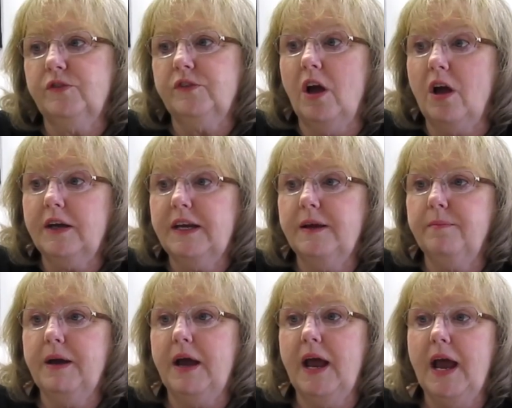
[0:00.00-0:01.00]
talking
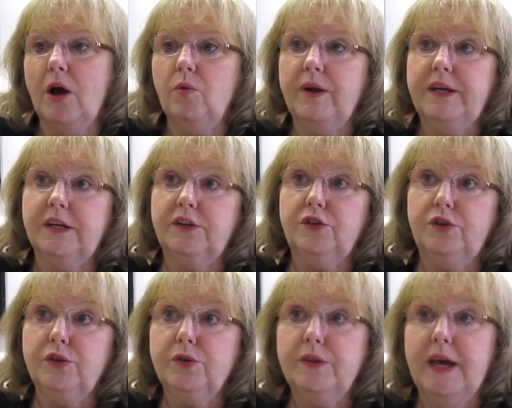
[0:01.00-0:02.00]
about how we could
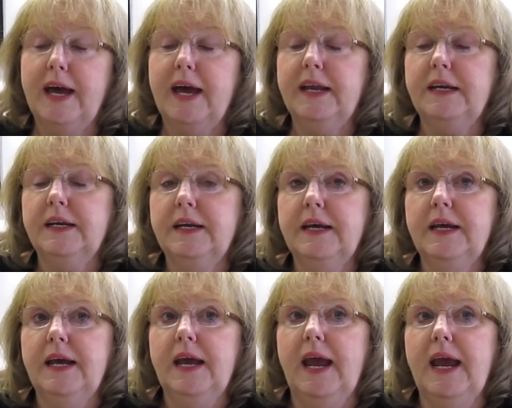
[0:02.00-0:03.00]
do that.
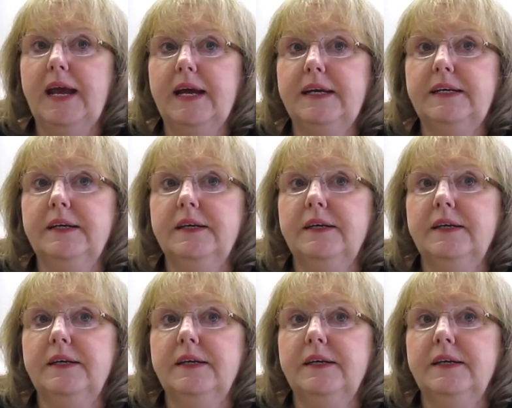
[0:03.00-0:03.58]
And